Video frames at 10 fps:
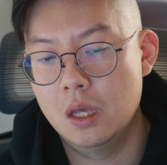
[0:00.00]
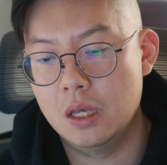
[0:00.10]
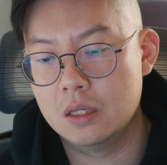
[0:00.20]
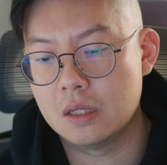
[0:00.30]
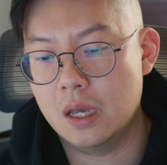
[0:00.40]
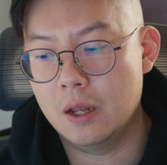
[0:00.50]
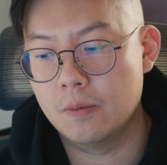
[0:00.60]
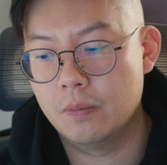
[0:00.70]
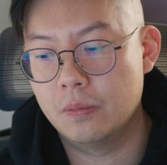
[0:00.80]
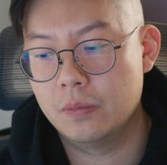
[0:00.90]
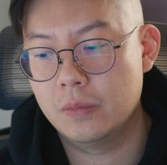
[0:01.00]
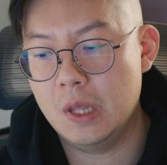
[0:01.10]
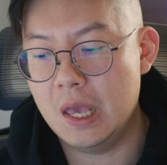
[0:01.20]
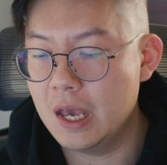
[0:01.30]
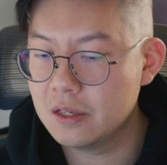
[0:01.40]
is that
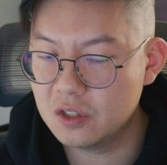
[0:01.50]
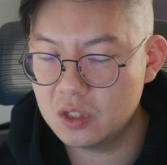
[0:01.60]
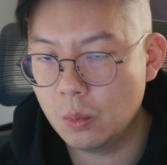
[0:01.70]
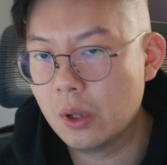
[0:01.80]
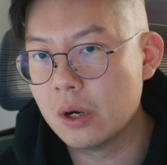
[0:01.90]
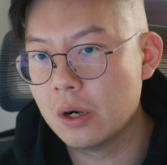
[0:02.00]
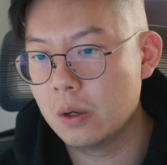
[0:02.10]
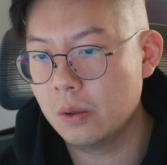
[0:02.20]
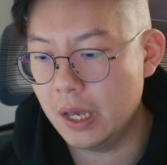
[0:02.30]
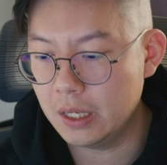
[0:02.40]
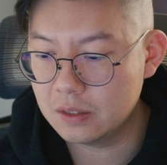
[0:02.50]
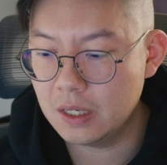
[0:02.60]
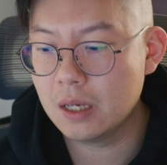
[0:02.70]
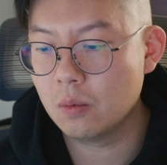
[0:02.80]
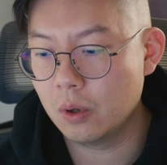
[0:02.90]
it has a similar like
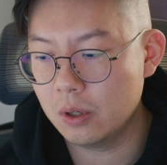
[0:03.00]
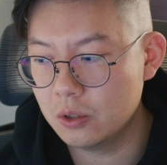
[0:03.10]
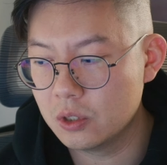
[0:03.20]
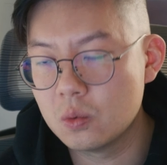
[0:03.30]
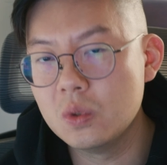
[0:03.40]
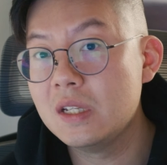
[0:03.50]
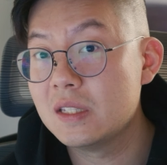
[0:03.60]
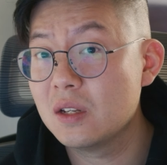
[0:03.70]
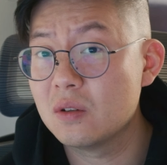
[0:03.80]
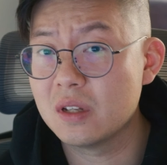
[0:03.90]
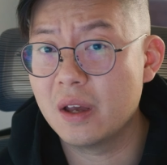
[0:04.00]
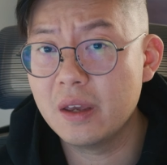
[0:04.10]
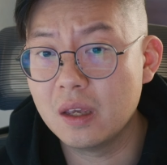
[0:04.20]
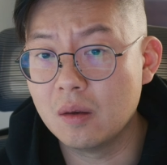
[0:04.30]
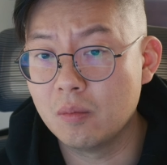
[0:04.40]
take where you just really take your
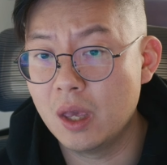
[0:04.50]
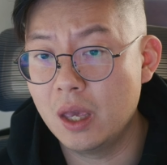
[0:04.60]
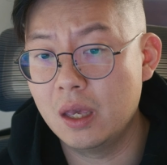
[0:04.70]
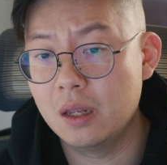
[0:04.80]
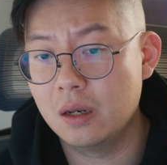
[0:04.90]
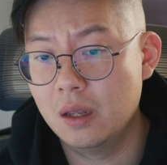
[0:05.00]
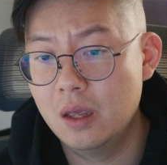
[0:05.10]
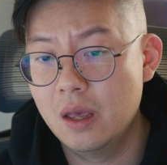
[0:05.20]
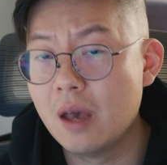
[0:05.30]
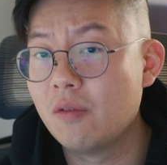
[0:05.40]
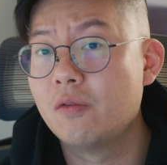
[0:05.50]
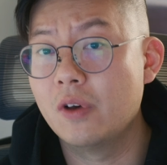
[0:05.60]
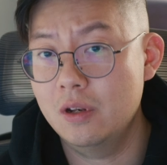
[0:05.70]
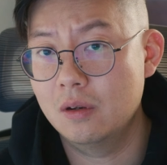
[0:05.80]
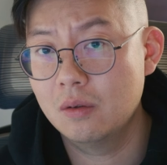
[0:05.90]
time and have
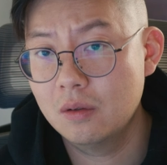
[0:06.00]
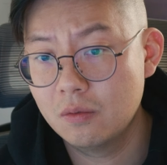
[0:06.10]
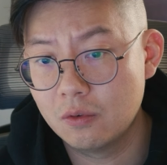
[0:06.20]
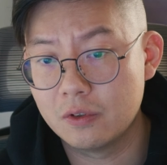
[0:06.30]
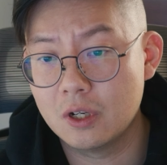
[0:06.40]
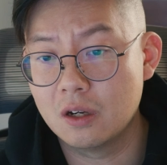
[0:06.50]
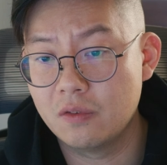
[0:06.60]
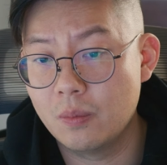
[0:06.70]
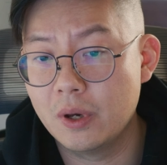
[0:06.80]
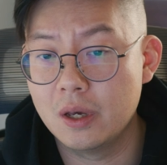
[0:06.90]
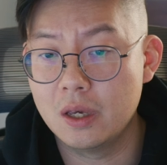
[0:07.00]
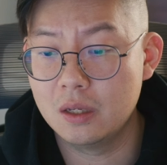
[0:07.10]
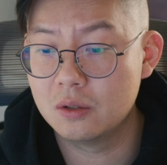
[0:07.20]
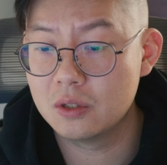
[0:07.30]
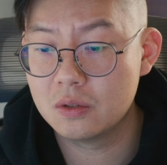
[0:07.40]
fun with photography
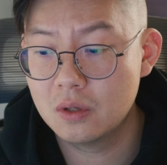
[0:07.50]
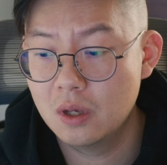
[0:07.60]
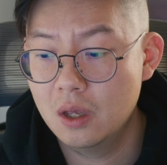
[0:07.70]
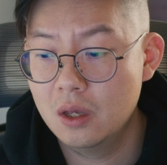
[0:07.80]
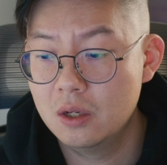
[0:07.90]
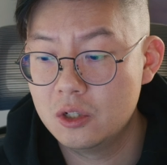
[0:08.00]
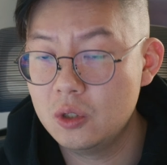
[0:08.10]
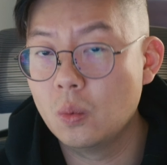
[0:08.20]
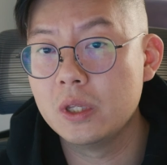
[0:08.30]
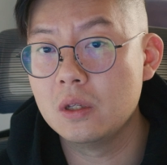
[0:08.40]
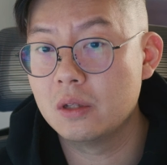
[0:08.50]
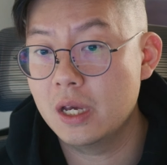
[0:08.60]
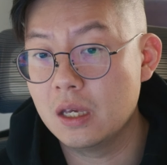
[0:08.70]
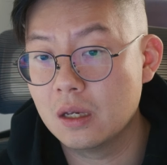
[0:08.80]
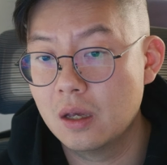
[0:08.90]
by just shoot what you
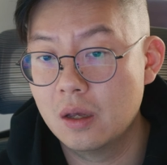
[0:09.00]
like,